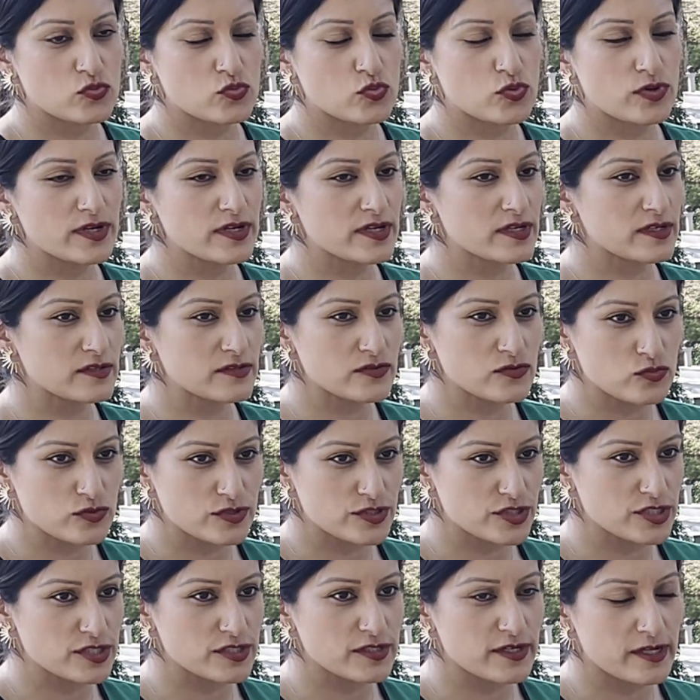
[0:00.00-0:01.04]
What else
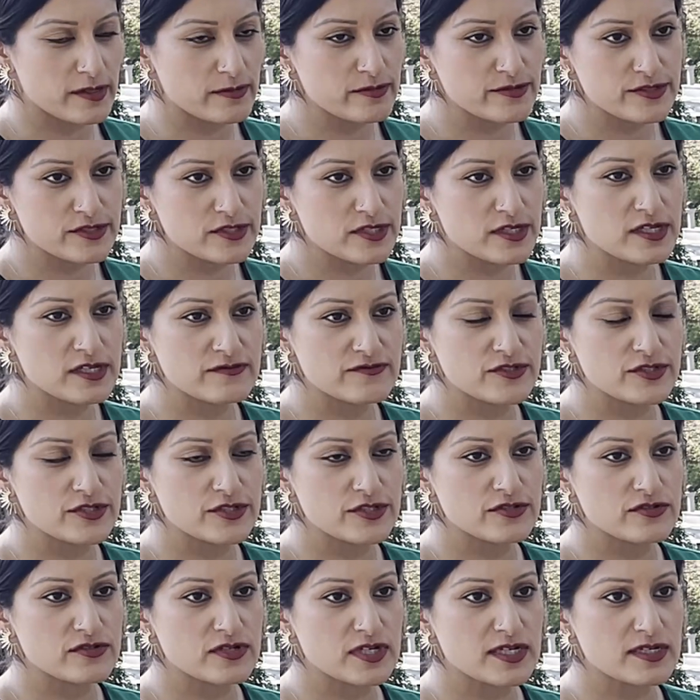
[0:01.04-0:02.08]
was she able to give to
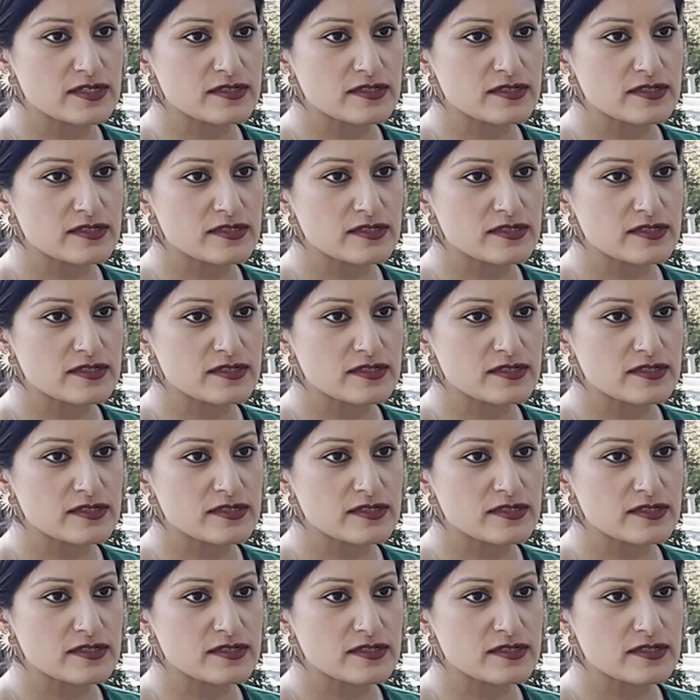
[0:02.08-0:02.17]
you